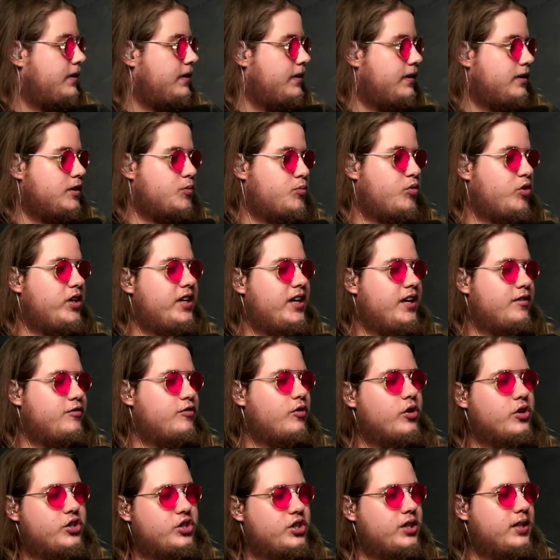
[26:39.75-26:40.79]
It's pretty
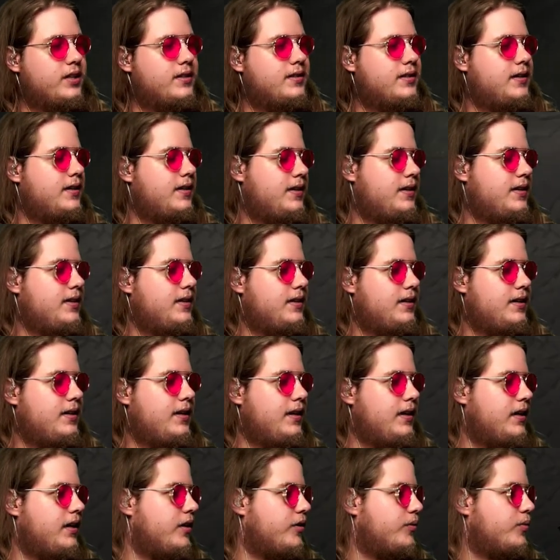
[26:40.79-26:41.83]
unfortunate.
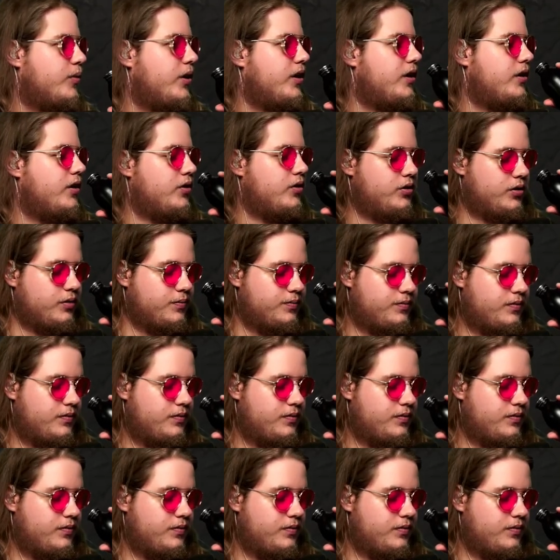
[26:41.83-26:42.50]
You know, what do you do?